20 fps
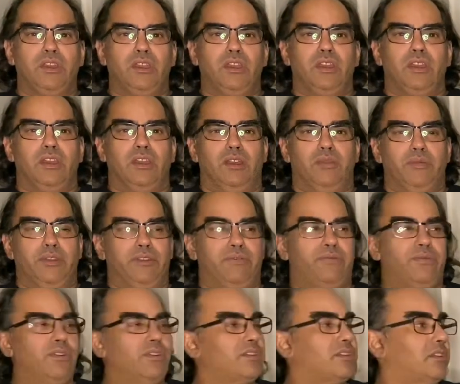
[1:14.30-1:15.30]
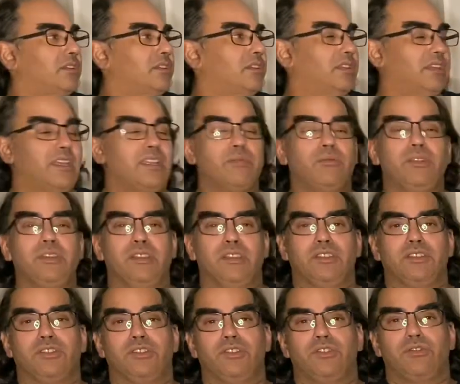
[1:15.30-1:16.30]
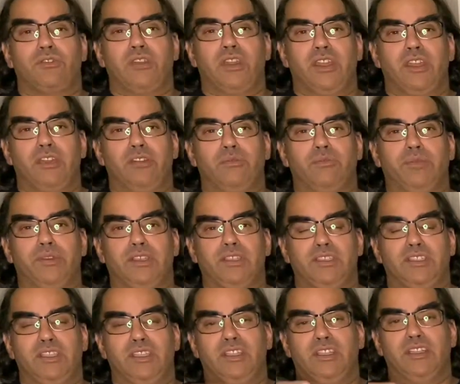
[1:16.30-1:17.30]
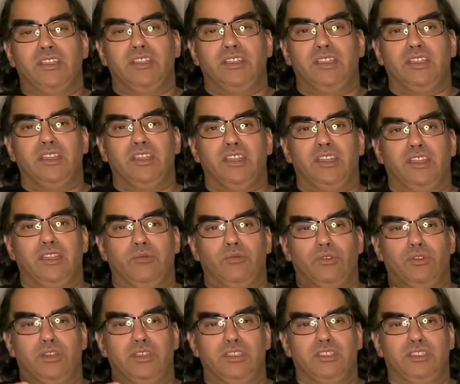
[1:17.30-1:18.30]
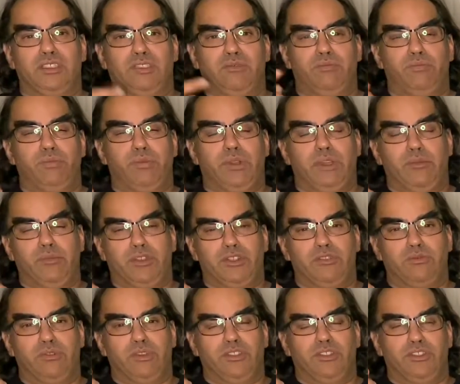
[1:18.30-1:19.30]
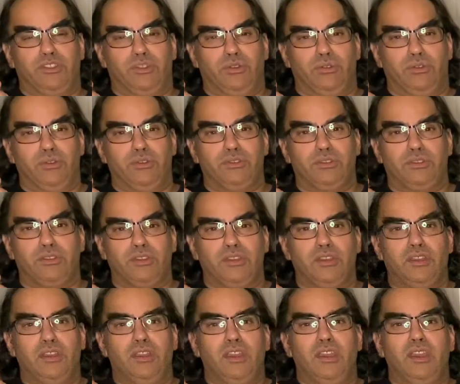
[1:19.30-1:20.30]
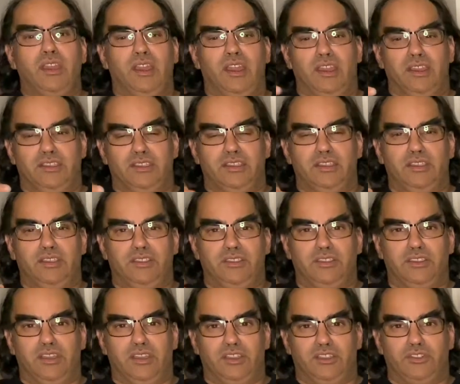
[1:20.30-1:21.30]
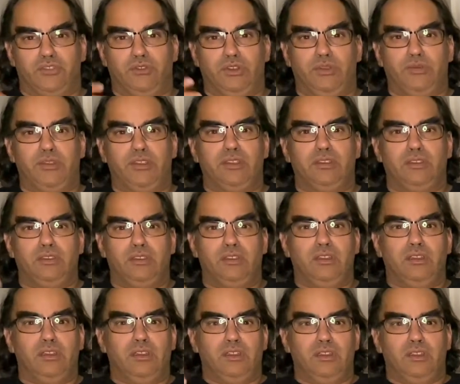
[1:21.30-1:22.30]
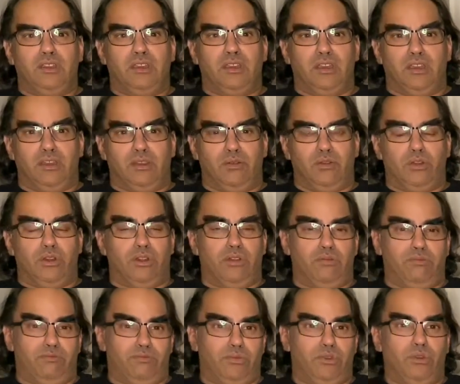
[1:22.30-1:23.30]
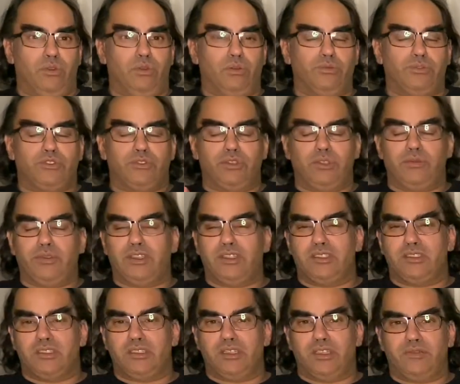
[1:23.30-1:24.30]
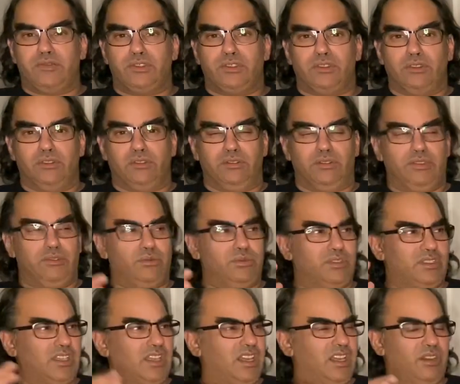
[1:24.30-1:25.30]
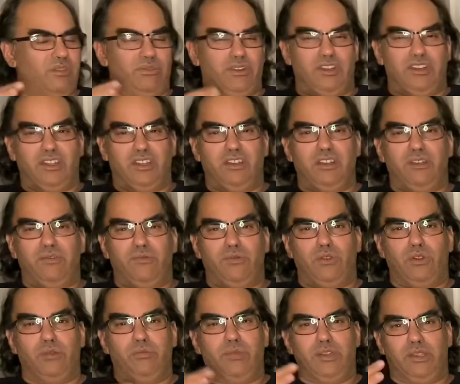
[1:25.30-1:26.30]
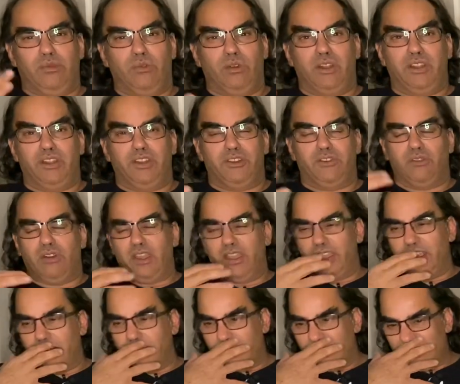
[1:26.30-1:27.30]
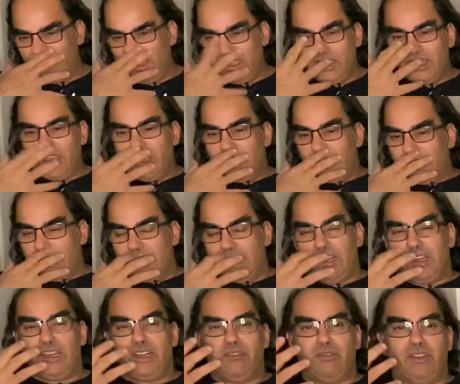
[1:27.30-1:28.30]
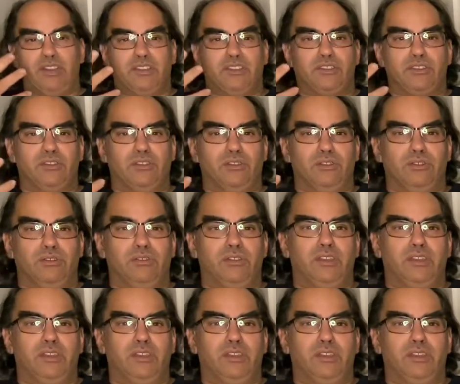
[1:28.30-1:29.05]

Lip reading: at first lent me this to try out because he didn't need it anymore because he pretty much runs Sonos as his streaming or home streaming and stuff. So this was kind of redundant for him, but he wanted to try it. At any rate, so